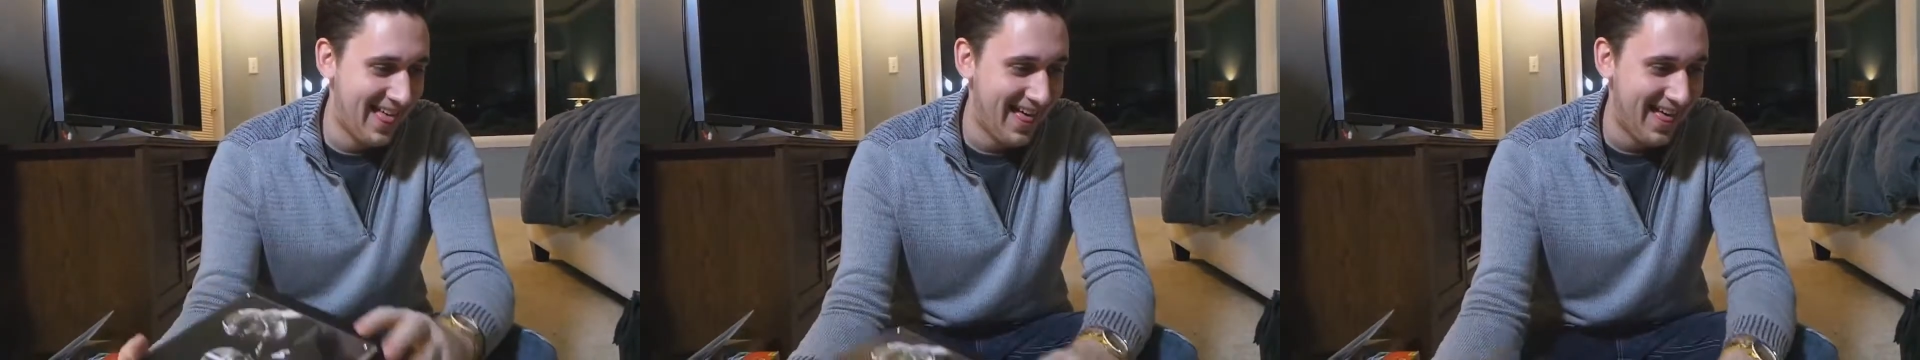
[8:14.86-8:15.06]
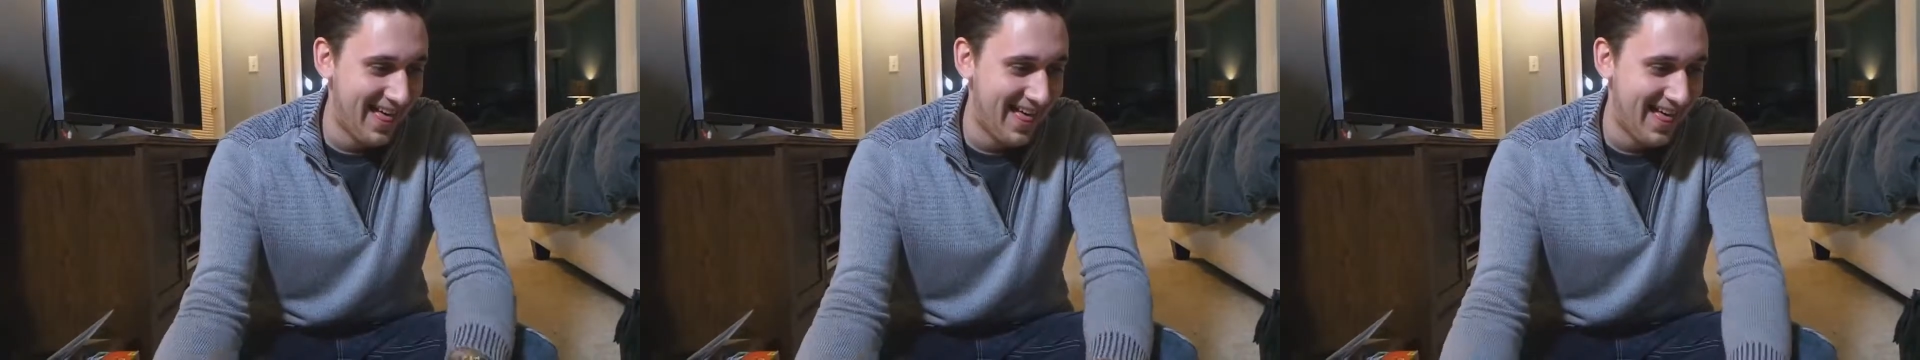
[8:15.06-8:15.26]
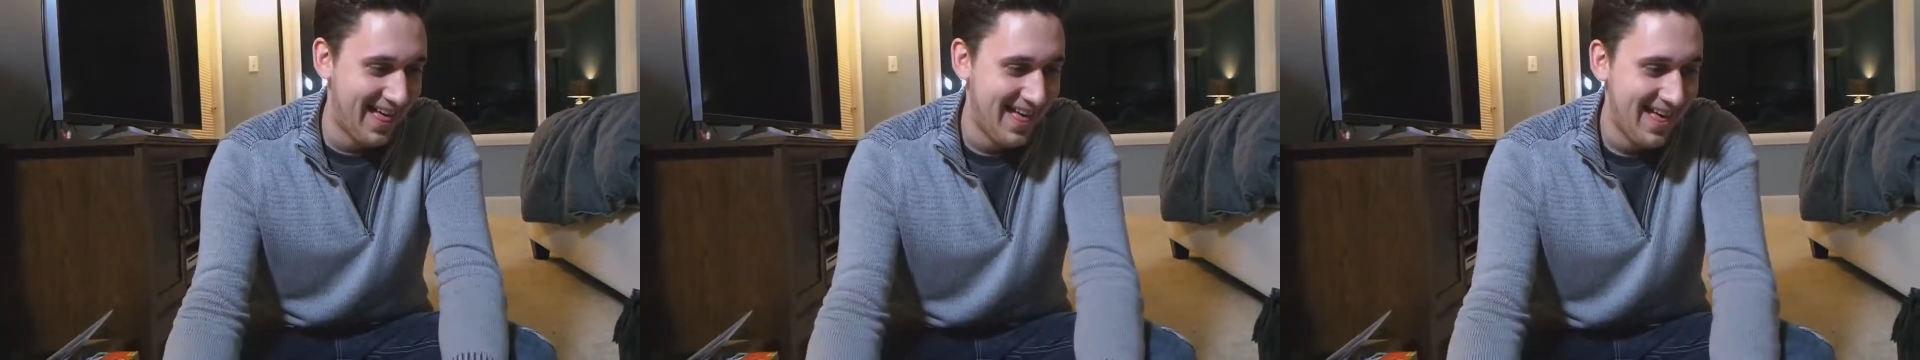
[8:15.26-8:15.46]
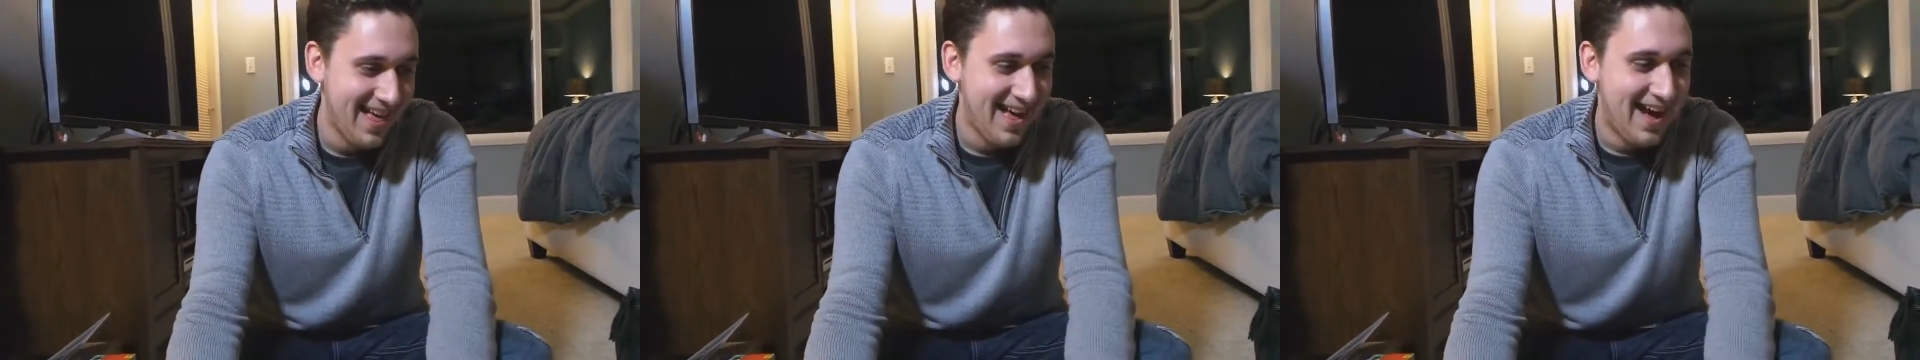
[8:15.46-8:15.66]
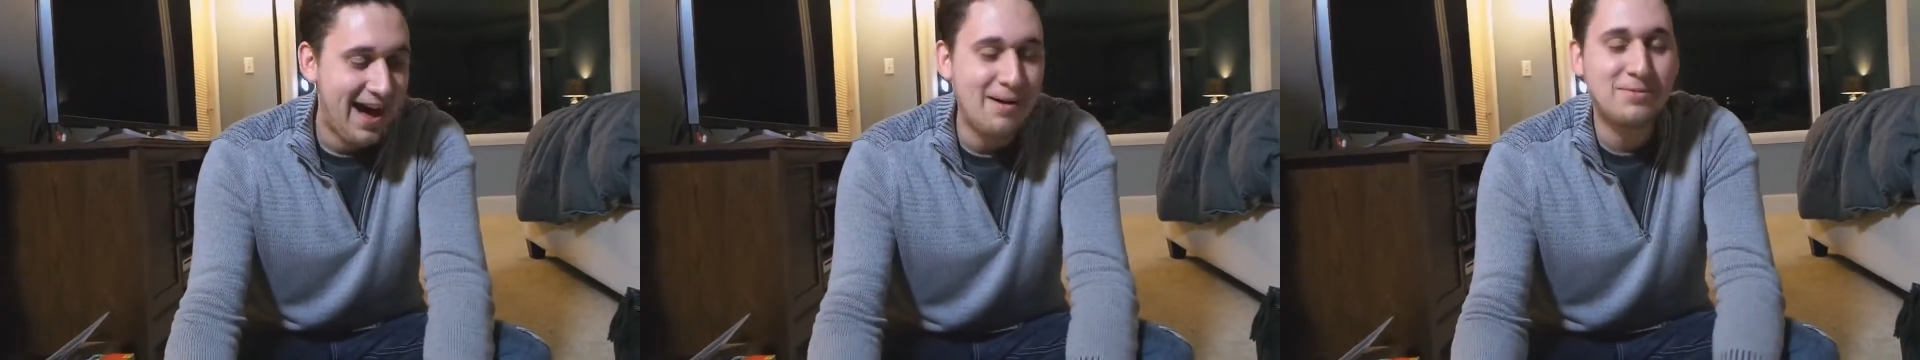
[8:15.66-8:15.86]

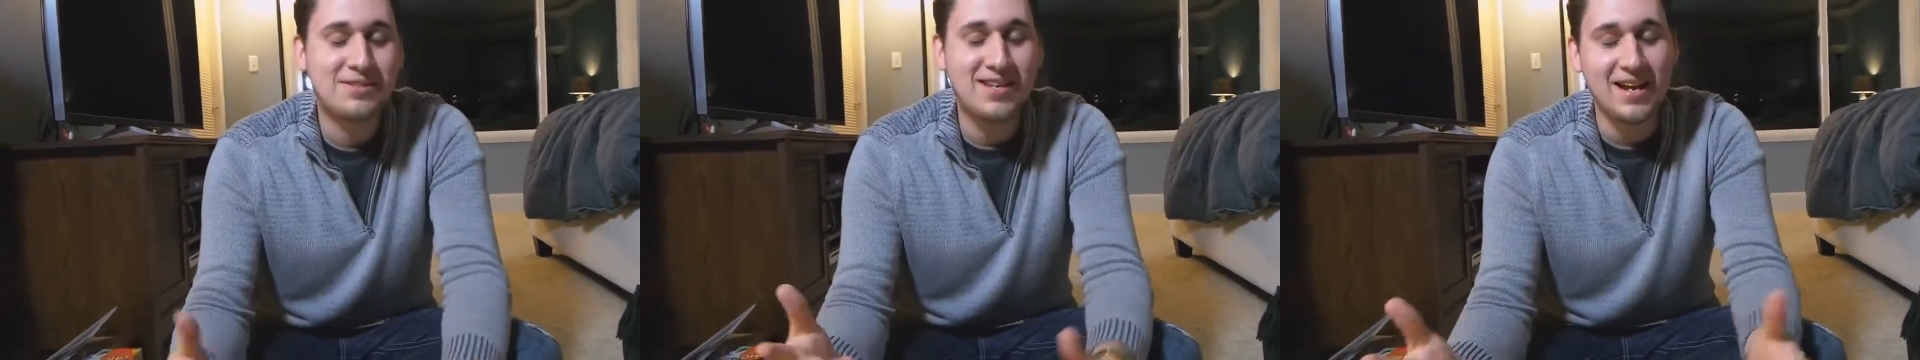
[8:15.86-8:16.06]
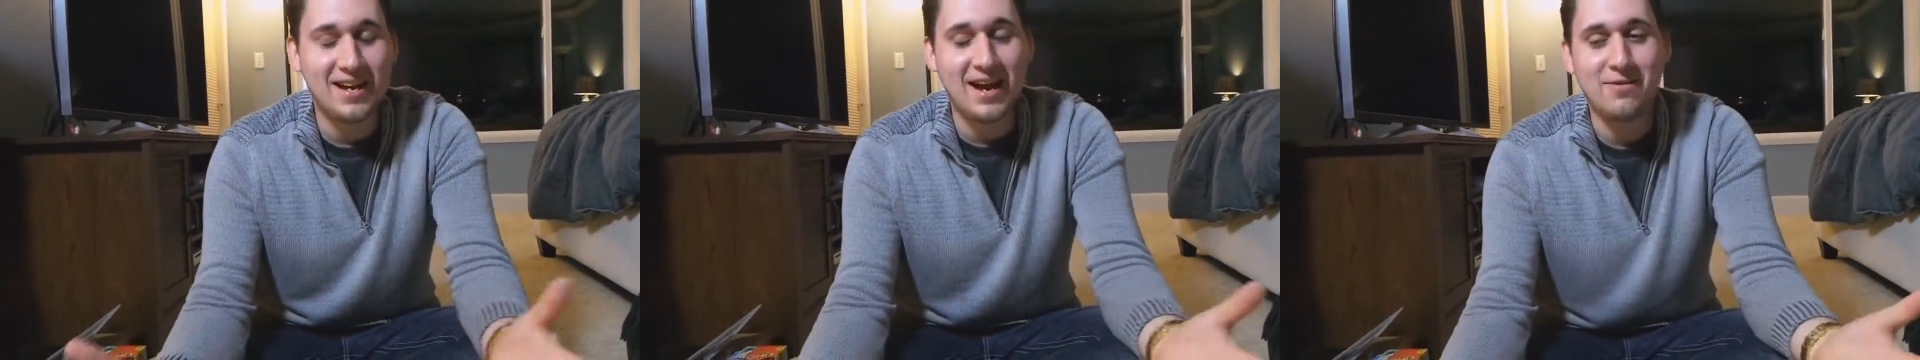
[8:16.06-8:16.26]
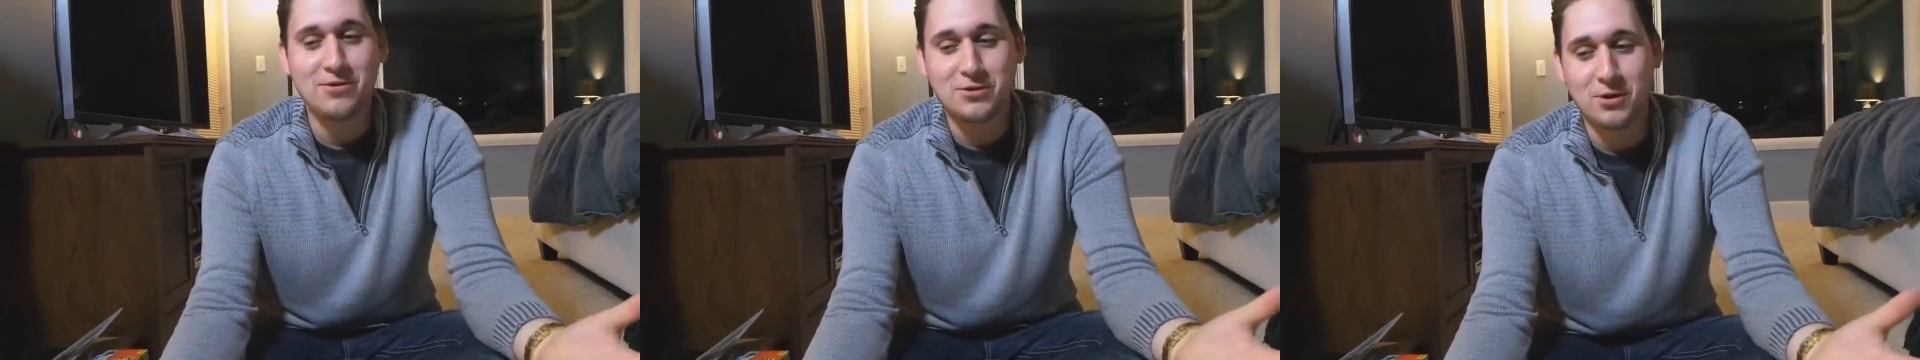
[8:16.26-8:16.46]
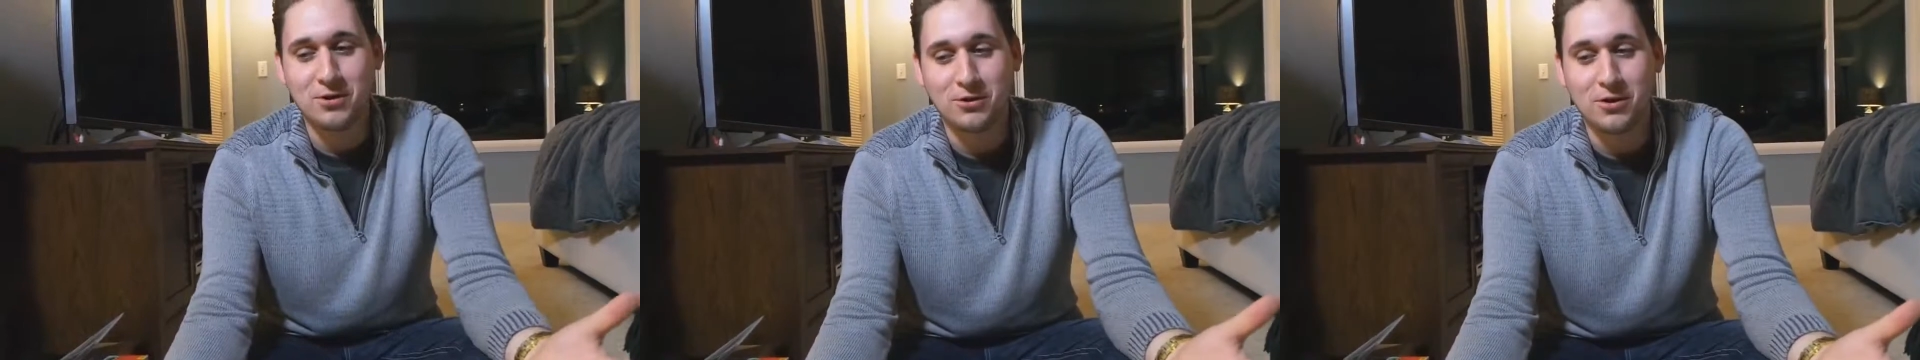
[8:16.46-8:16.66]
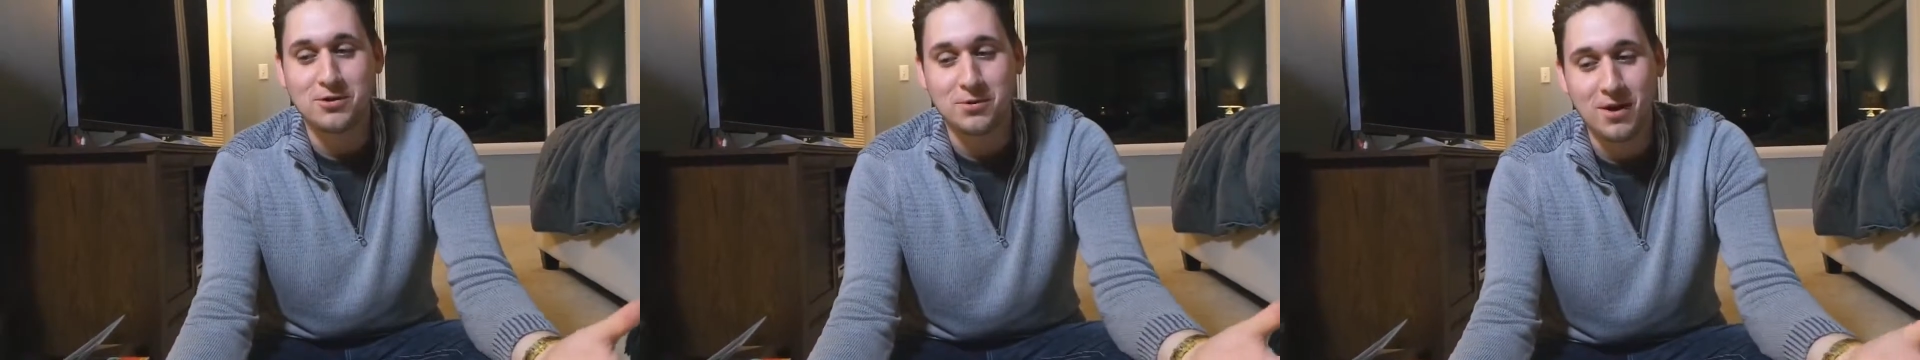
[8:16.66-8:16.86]
Blah, I'm that was cool.